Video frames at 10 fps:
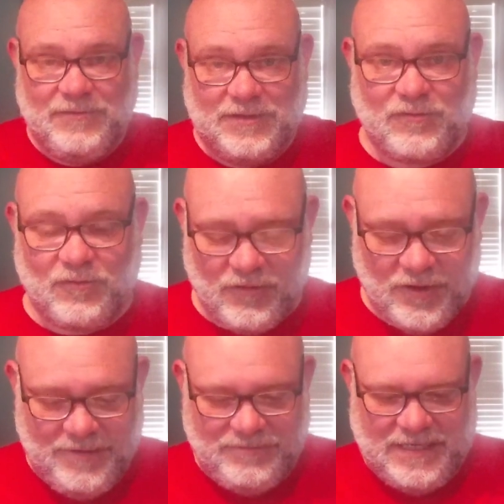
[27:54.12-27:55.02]
he was
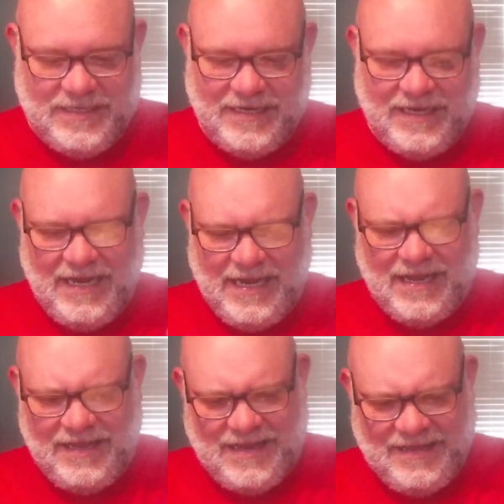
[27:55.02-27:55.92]
ripped.
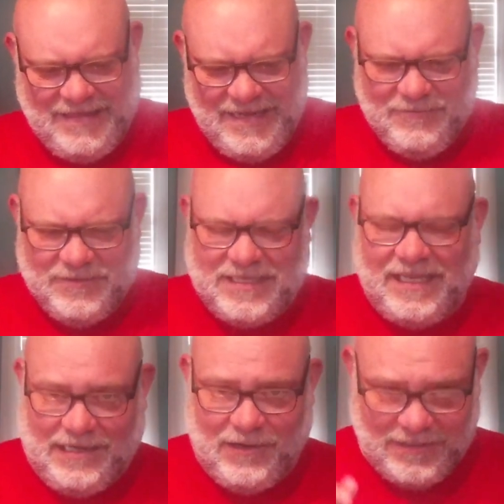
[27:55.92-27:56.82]
I think he was
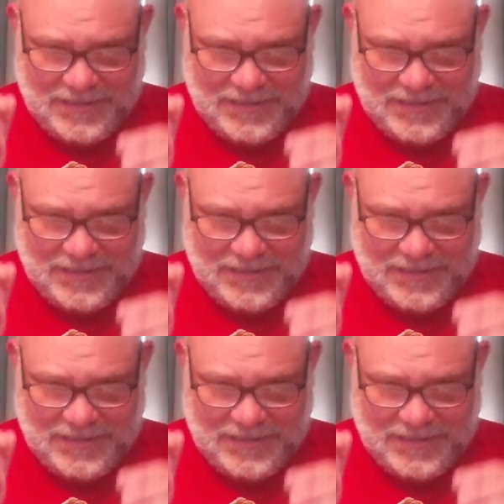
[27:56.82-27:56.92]
like a